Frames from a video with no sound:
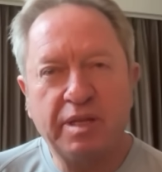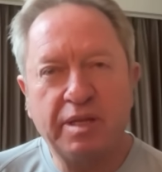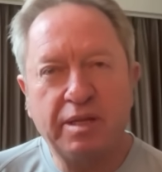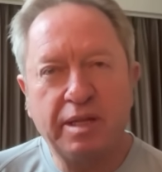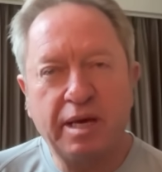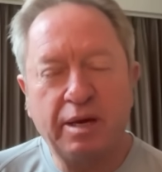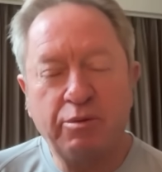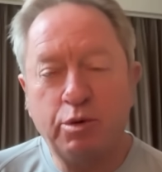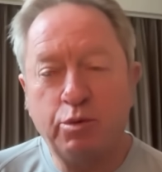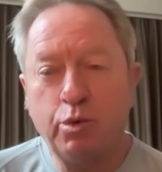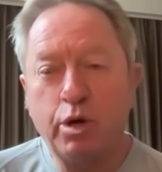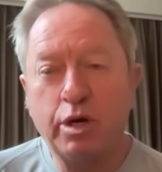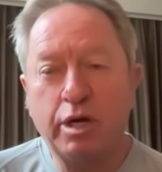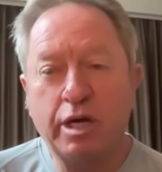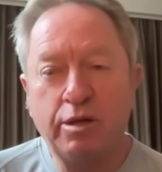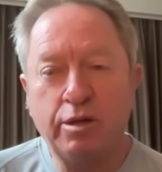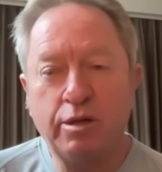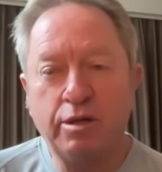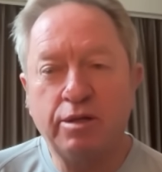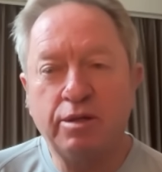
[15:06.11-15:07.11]
they were
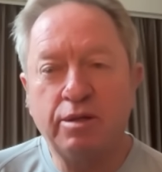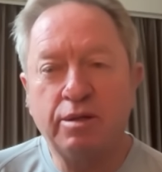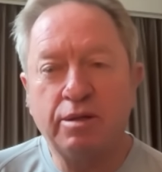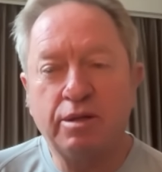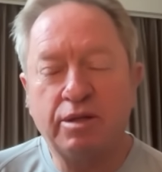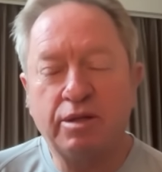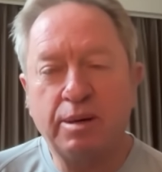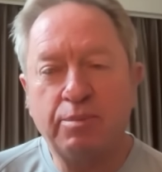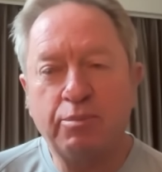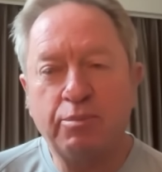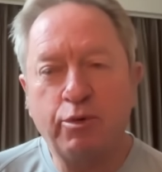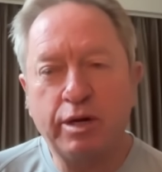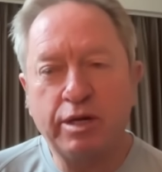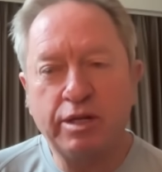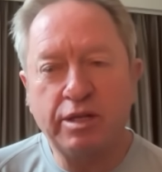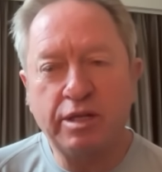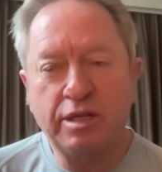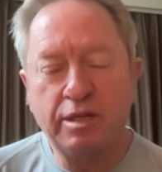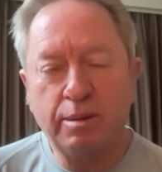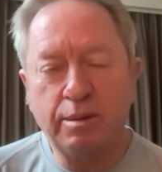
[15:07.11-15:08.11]
working on
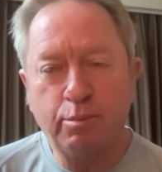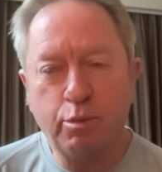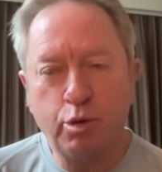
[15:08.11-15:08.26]
separating the